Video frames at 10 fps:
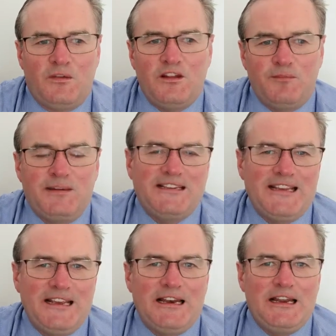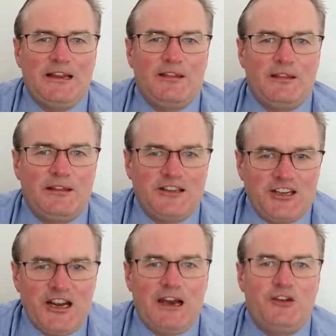This is particularly
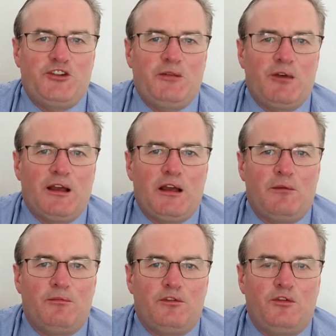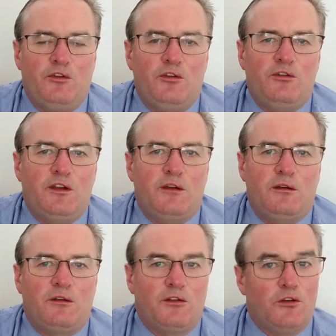challenging when it comes to
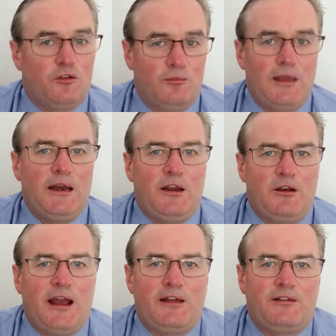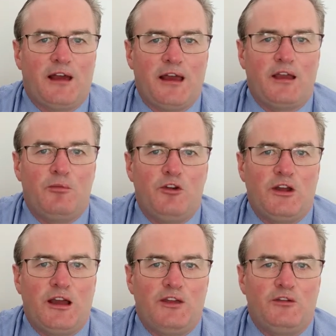using social media as a
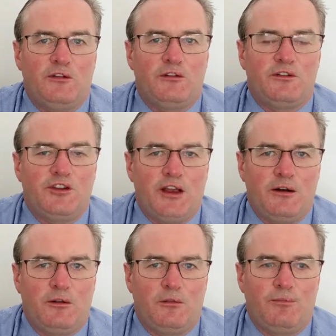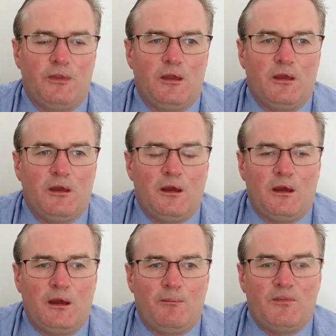communications channel.
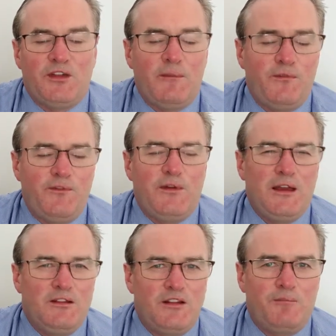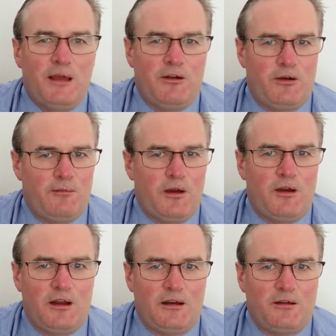Some figures to bear in
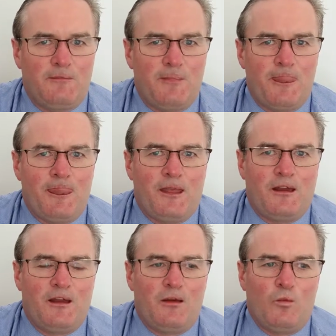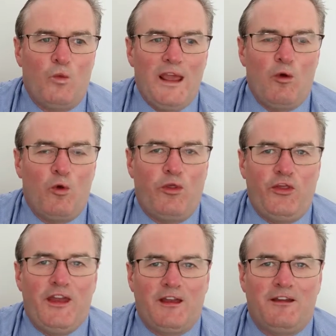mind. We all
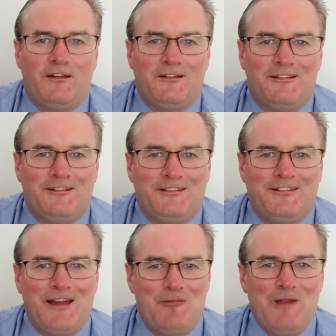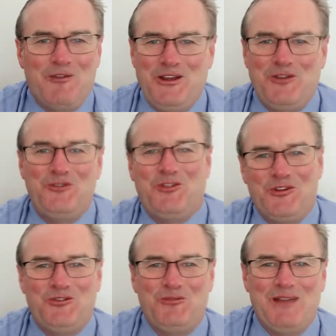think that when we use
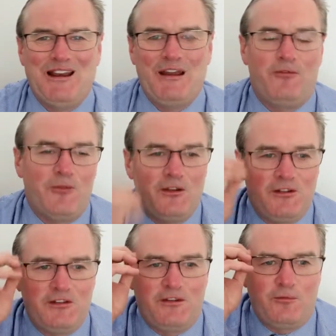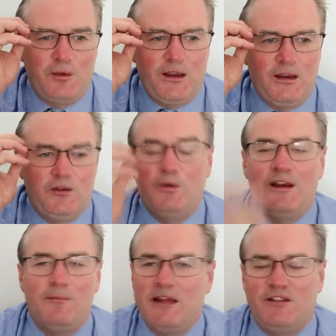social media, for instance, if we tweet
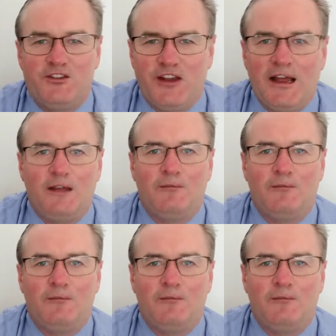a message out,